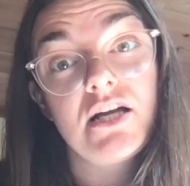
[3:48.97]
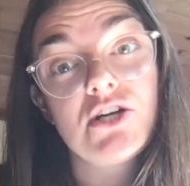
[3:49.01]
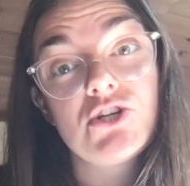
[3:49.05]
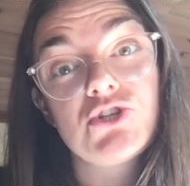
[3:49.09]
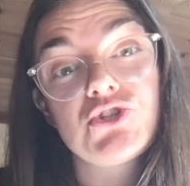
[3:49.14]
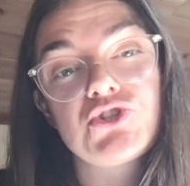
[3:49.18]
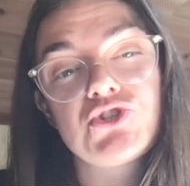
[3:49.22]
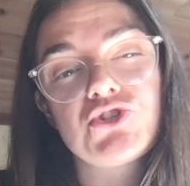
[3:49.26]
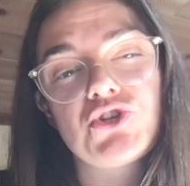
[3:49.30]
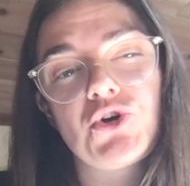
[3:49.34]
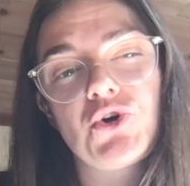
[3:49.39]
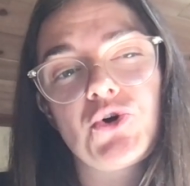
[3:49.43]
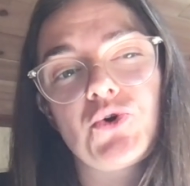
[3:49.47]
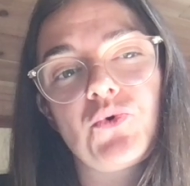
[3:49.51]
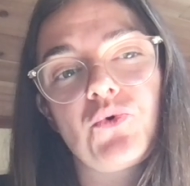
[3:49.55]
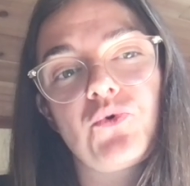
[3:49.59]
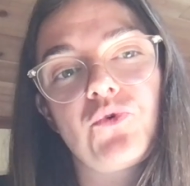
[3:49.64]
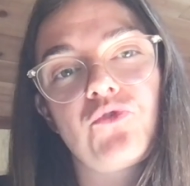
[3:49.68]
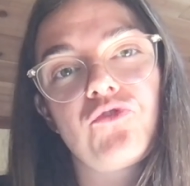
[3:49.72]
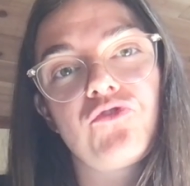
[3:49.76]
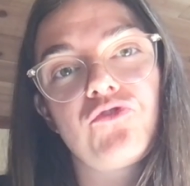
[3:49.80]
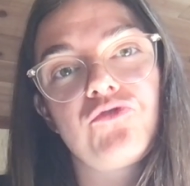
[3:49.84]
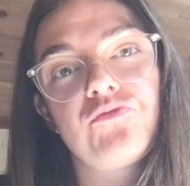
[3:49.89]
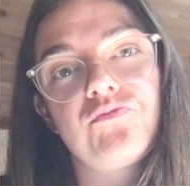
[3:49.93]
So
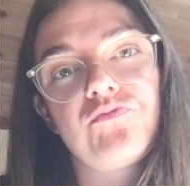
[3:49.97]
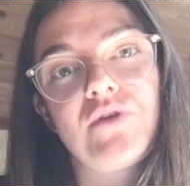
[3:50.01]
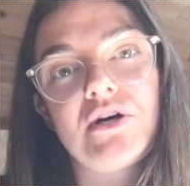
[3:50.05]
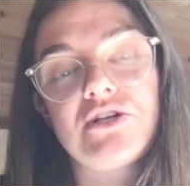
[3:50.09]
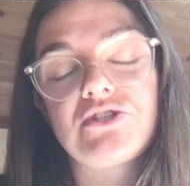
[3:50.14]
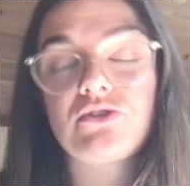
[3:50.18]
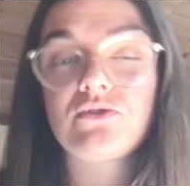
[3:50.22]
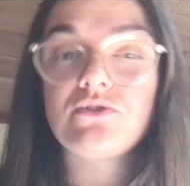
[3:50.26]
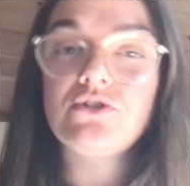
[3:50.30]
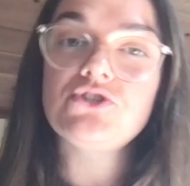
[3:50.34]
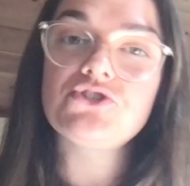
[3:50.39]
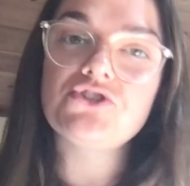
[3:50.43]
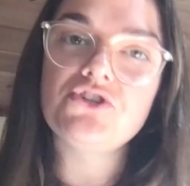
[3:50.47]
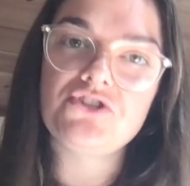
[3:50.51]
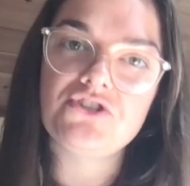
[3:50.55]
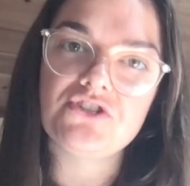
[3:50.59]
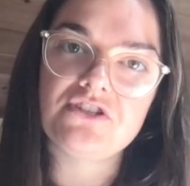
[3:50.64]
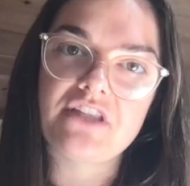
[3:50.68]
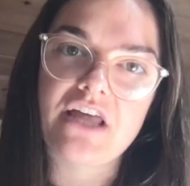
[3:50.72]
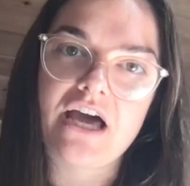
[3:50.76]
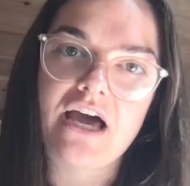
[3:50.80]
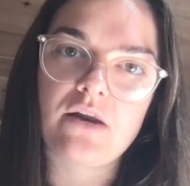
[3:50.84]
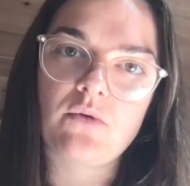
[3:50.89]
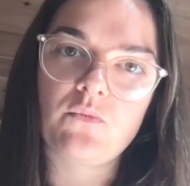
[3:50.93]
my solution to
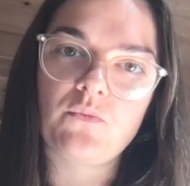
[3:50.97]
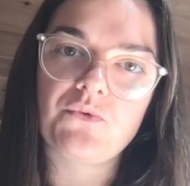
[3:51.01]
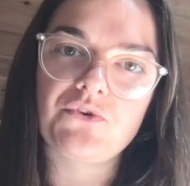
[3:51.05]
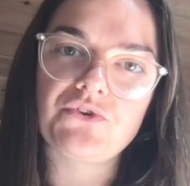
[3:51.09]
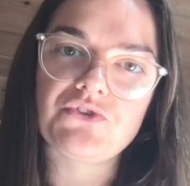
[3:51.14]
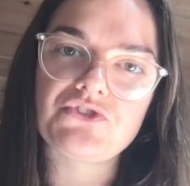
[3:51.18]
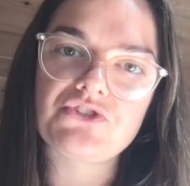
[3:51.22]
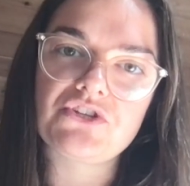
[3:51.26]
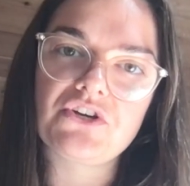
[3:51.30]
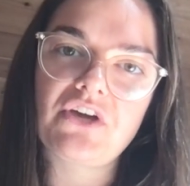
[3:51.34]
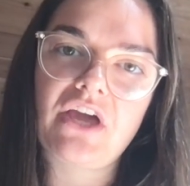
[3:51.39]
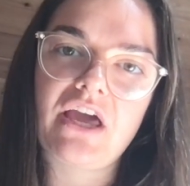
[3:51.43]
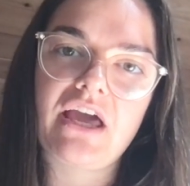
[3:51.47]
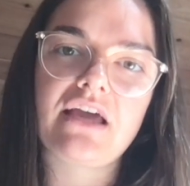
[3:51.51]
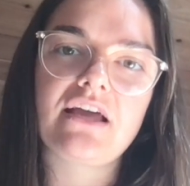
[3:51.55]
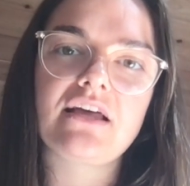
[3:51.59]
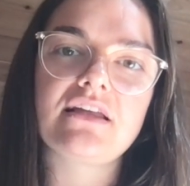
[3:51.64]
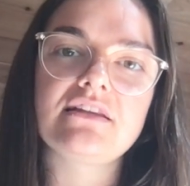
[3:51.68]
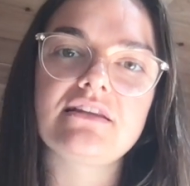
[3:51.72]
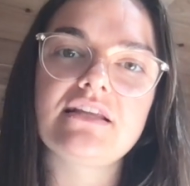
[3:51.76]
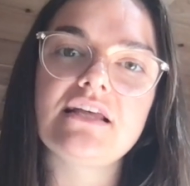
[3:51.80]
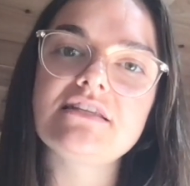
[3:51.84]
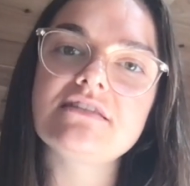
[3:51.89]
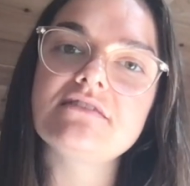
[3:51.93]
that was, okay,
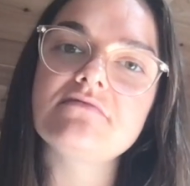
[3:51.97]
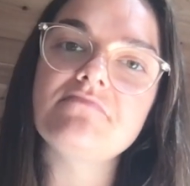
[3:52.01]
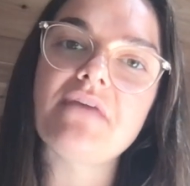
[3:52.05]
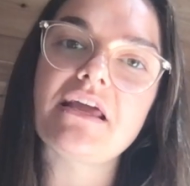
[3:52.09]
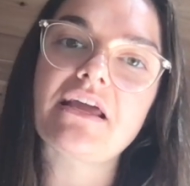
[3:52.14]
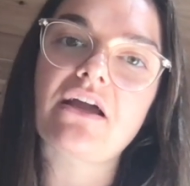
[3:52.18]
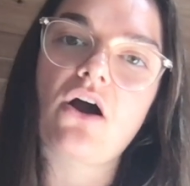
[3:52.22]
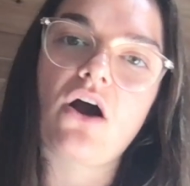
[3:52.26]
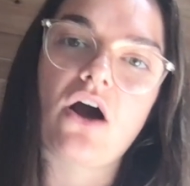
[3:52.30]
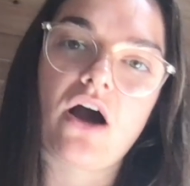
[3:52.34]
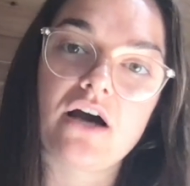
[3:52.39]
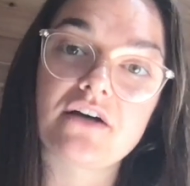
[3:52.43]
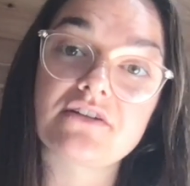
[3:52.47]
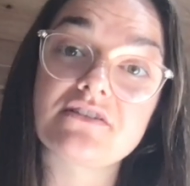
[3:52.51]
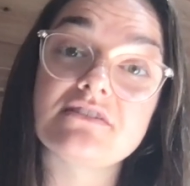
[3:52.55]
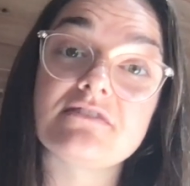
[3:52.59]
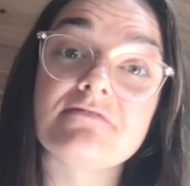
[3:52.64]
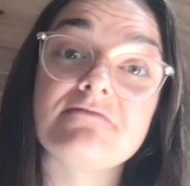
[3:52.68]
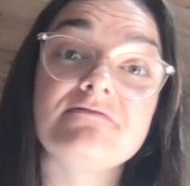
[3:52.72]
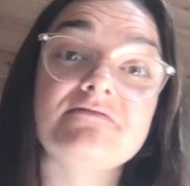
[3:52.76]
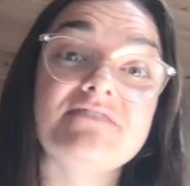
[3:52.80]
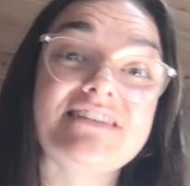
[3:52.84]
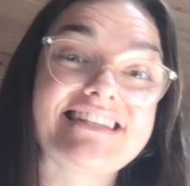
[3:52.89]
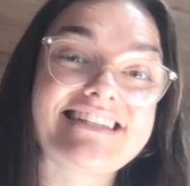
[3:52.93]
let's make
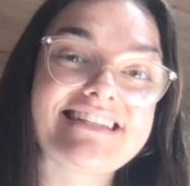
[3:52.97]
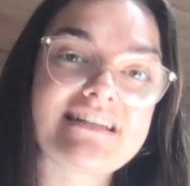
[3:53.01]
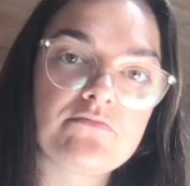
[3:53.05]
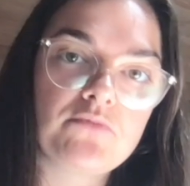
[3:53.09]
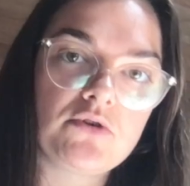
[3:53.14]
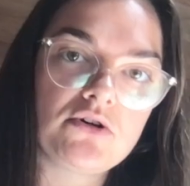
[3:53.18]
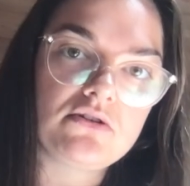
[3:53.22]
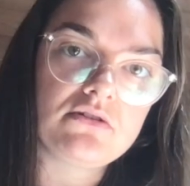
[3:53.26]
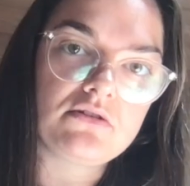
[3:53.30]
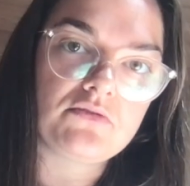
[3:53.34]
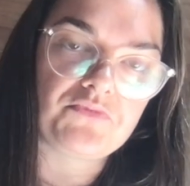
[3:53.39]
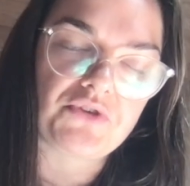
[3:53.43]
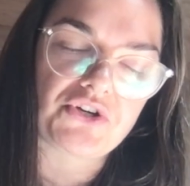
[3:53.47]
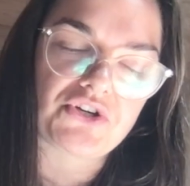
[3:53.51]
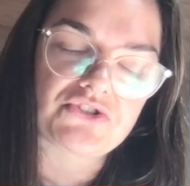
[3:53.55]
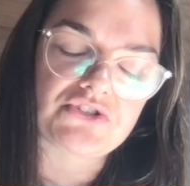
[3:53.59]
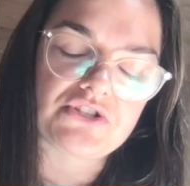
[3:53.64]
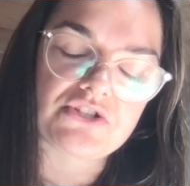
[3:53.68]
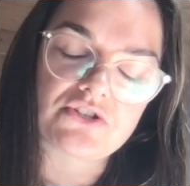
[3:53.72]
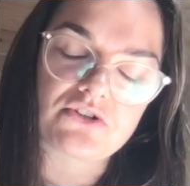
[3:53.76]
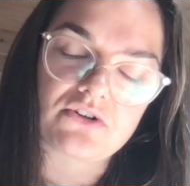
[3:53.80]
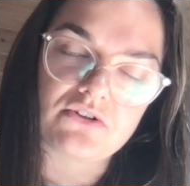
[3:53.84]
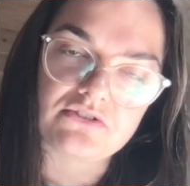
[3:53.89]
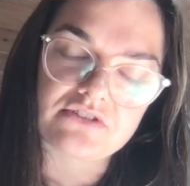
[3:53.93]
autism visible because
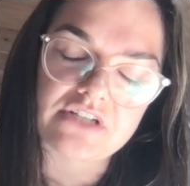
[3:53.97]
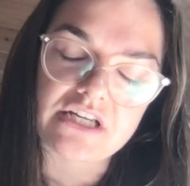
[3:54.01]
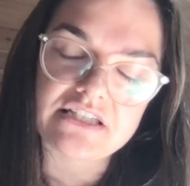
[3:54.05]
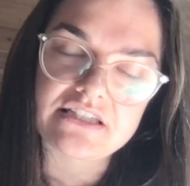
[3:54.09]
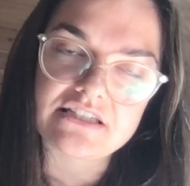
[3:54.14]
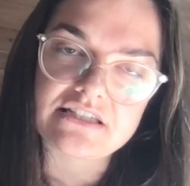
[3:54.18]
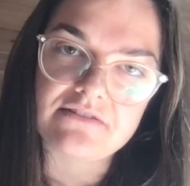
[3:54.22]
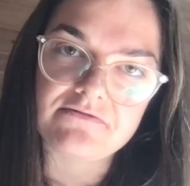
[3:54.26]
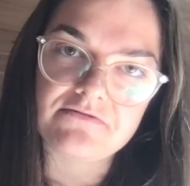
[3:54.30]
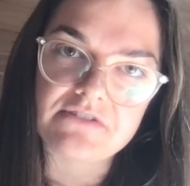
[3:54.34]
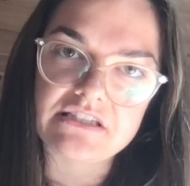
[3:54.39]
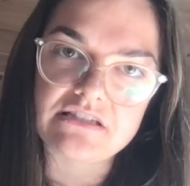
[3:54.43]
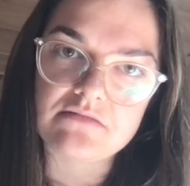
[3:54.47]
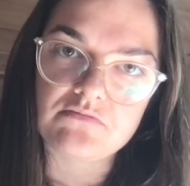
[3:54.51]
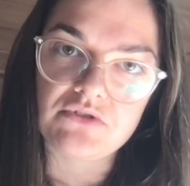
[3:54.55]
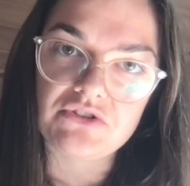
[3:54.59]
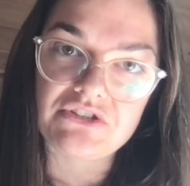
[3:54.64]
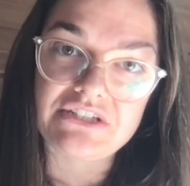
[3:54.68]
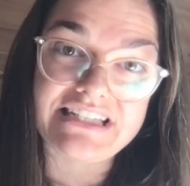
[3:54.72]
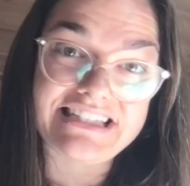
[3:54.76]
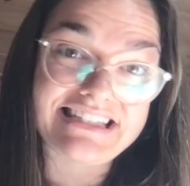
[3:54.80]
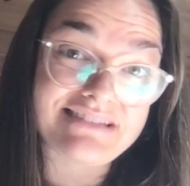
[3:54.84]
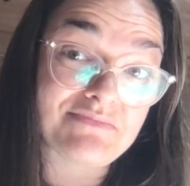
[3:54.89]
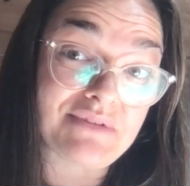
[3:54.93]
it's called as invisible
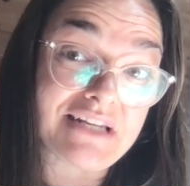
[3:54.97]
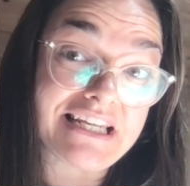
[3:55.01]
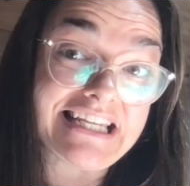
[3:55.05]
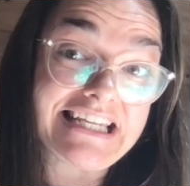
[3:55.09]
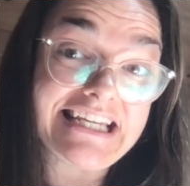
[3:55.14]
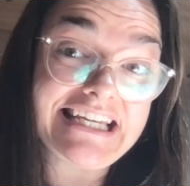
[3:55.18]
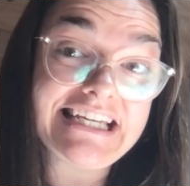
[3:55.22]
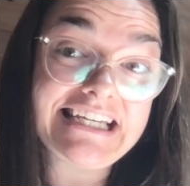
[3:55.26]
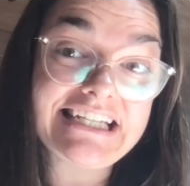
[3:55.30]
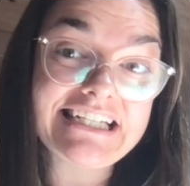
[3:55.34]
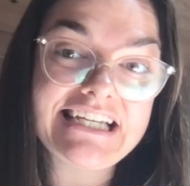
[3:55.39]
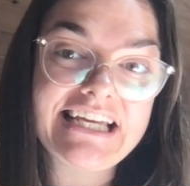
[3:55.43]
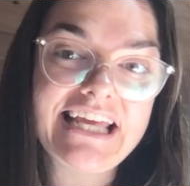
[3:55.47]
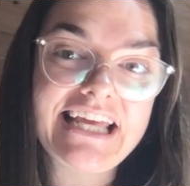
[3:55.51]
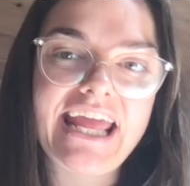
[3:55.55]
disability.